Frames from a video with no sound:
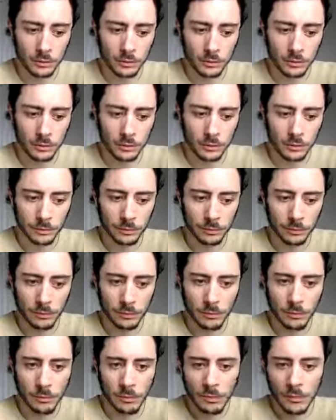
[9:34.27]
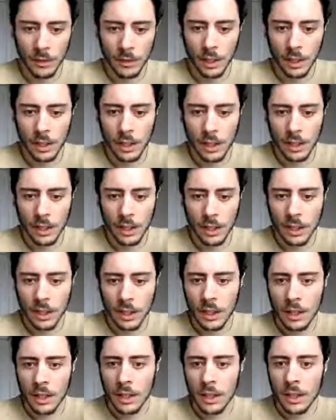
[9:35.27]

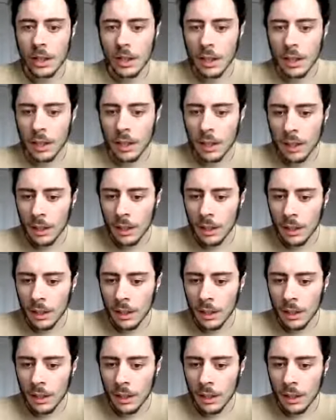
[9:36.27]
(silence)